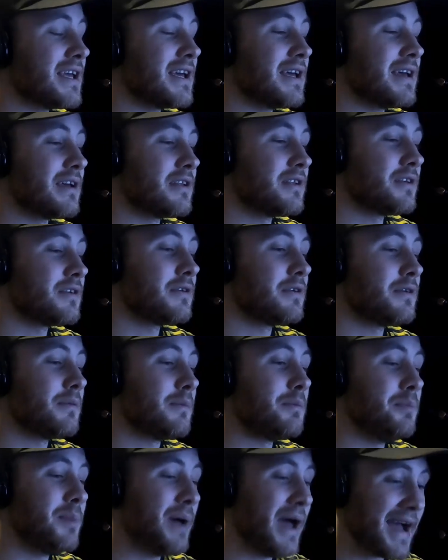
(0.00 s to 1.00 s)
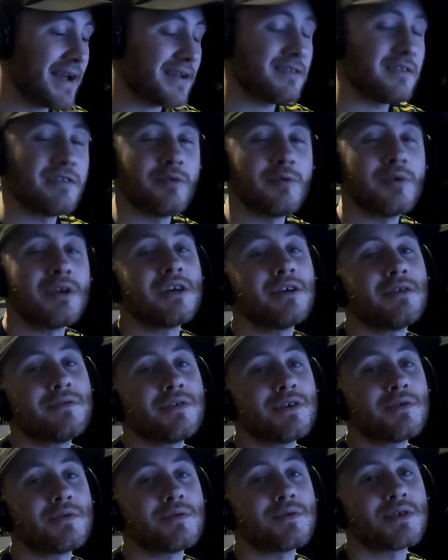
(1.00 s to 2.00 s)
get back to doing
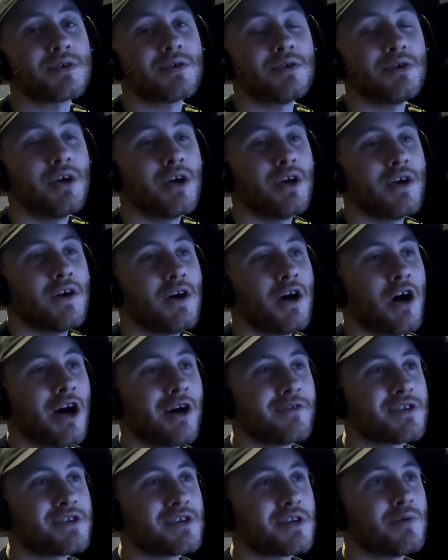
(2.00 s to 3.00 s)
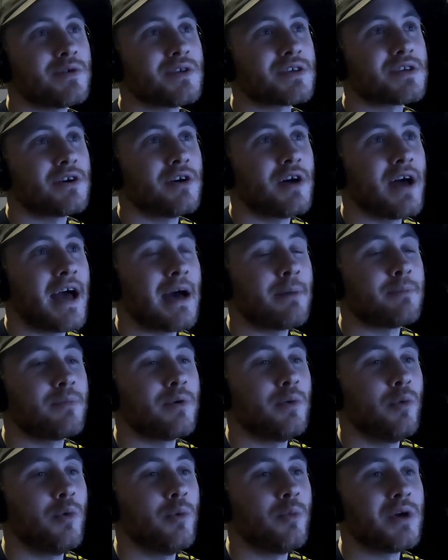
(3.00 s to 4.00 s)
interviews. Obviously, when this all
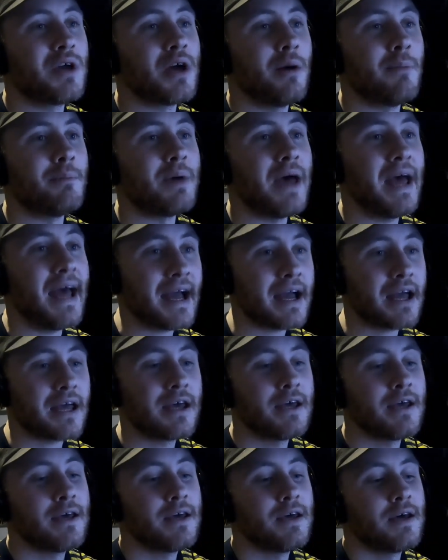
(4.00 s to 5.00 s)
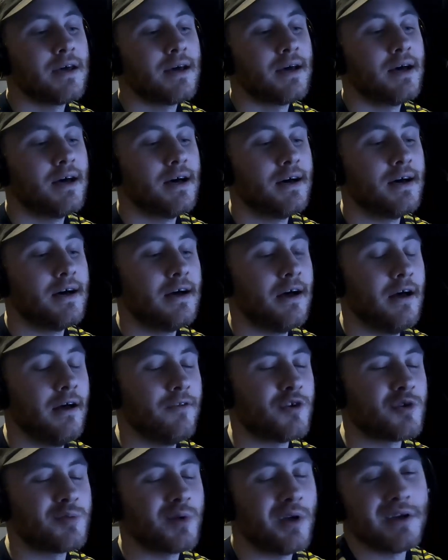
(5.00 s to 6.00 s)
happens, when we come back,
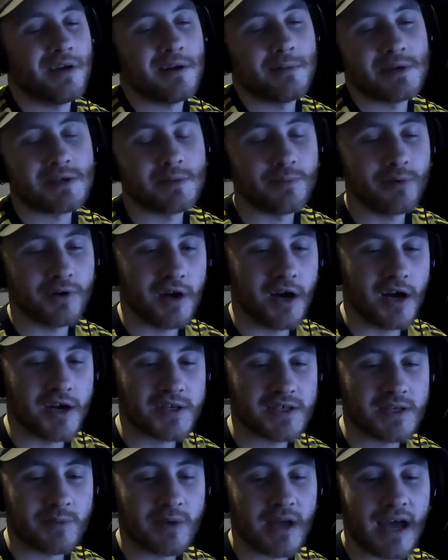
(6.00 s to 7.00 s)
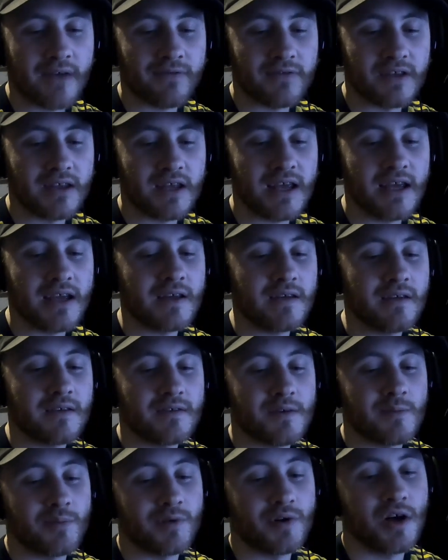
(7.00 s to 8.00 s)
there's probably going to be some precautions that we have to take,
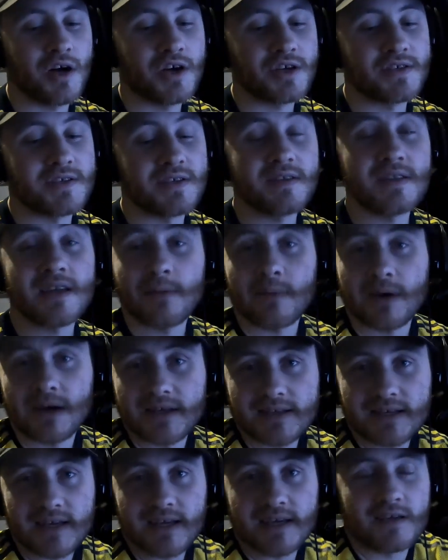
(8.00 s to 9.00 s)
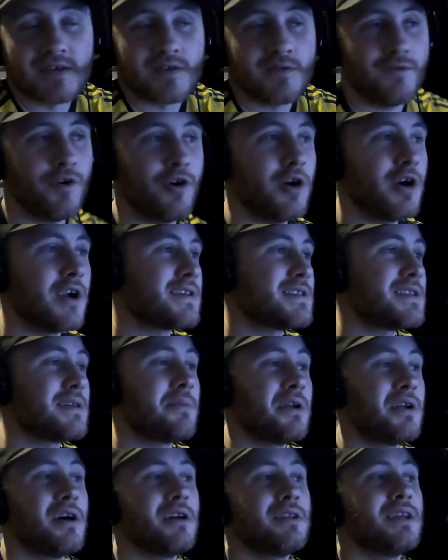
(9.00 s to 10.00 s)
some precautions that they might take as far as they
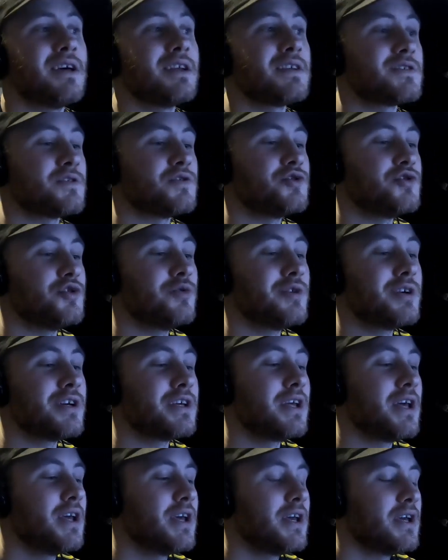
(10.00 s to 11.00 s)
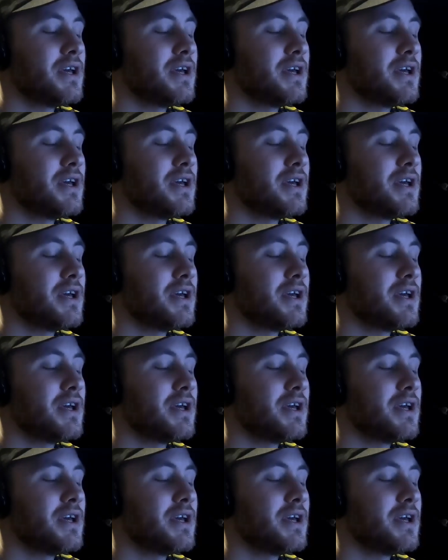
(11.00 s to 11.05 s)
may not let us do it.